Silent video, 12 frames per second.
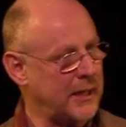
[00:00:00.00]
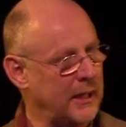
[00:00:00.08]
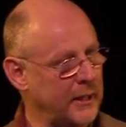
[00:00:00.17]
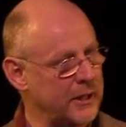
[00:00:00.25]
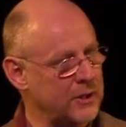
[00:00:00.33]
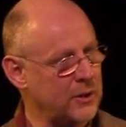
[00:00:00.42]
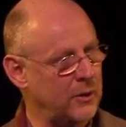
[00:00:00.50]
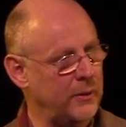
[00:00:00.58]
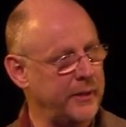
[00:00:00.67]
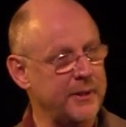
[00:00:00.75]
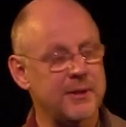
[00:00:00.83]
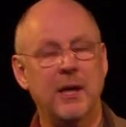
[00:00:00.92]
culling
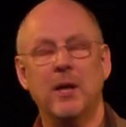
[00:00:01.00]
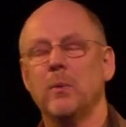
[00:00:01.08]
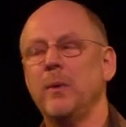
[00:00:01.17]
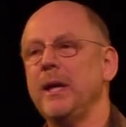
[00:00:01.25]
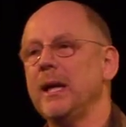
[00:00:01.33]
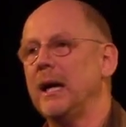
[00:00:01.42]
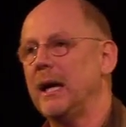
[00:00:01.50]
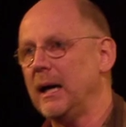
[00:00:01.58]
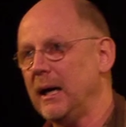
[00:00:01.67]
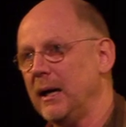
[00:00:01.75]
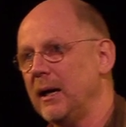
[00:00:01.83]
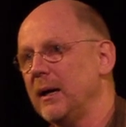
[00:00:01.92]
toys. We
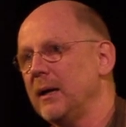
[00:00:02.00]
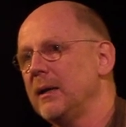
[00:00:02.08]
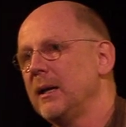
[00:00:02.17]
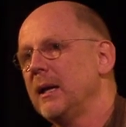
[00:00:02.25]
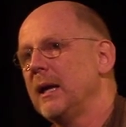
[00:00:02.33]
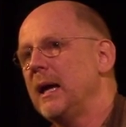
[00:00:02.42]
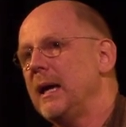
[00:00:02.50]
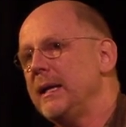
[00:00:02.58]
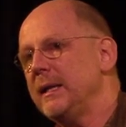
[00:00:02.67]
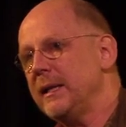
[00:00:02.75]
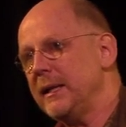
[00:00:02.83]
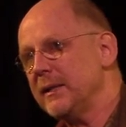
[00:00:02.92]
are,
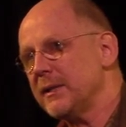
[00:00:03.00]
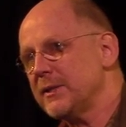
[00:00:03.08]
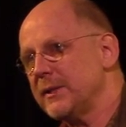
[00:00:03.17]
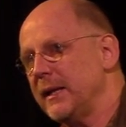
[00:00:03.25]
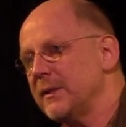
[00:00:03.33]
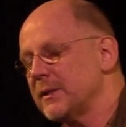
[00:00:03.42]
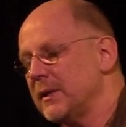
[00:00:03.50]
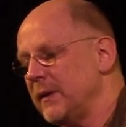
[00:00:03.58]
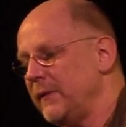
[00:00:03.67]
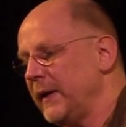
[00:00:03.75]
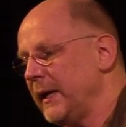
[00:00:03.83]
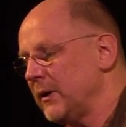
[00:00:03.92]
in a sense,
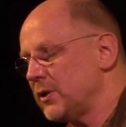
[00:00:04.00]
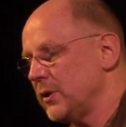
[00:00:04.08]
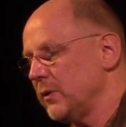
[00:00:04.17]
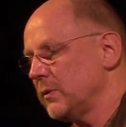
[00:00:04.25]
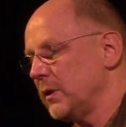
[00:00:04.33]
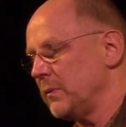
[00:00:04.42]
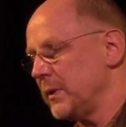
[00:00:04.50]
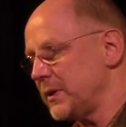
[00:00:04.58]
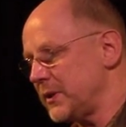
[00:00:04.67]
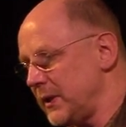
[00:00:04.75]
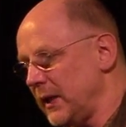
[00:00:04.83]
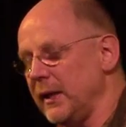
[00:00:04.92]
giving our children
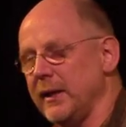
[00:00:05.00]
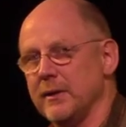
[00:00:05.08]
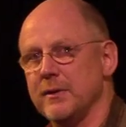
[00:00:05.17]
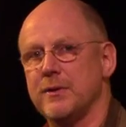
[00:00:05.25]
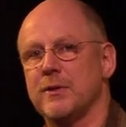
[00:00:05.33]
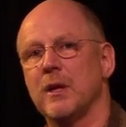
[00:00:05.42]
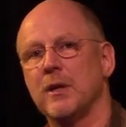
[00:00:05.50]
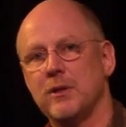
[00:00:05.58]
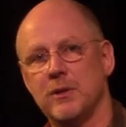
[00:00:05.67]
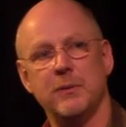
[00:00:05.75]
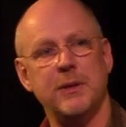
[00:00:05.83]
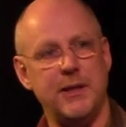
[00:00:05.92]
resilience
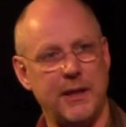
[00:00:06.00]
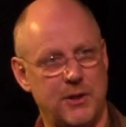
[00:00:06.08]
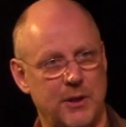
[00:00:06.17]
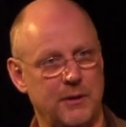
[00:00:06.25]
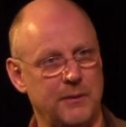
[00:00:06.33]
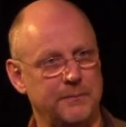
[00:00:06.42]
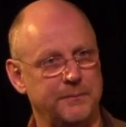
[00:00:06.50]
to addiction.